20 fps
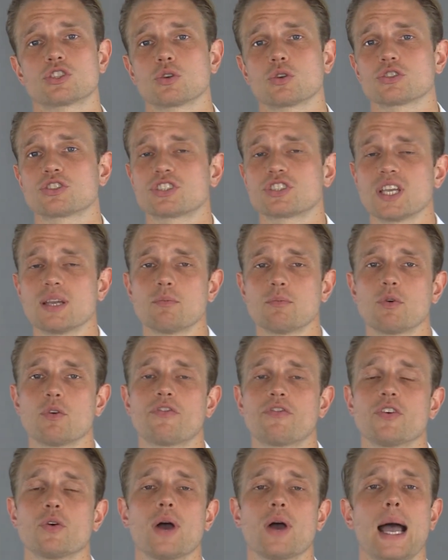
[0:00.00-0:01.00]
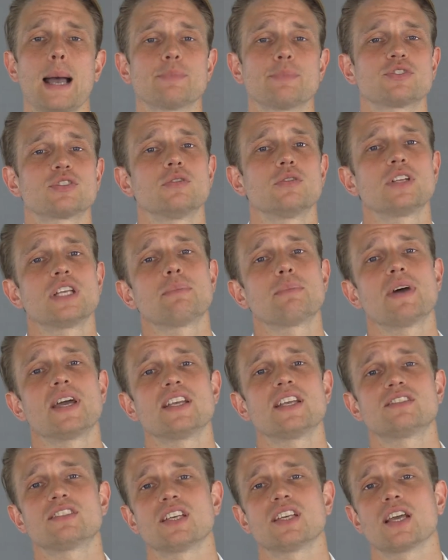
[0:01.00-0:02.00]
Your skin will feel absolutely
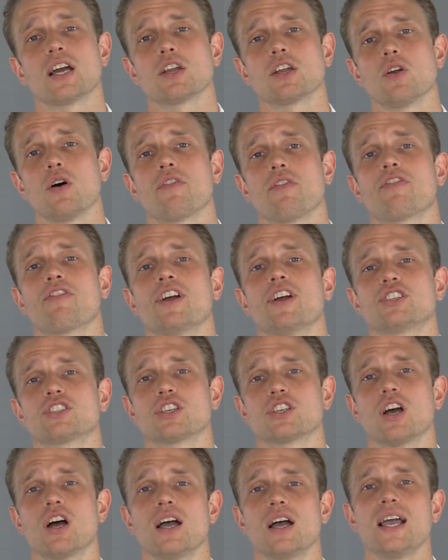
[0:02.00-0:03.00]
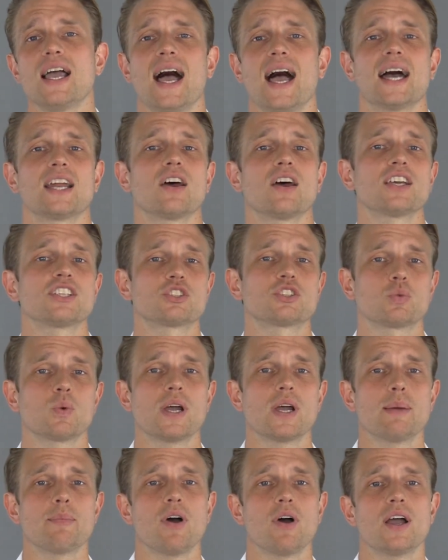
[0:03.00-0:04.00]
amazing, a lot fresher, and I
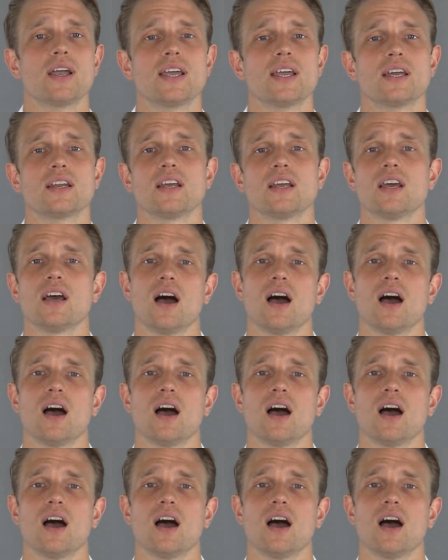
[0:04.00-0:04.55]
swear by it.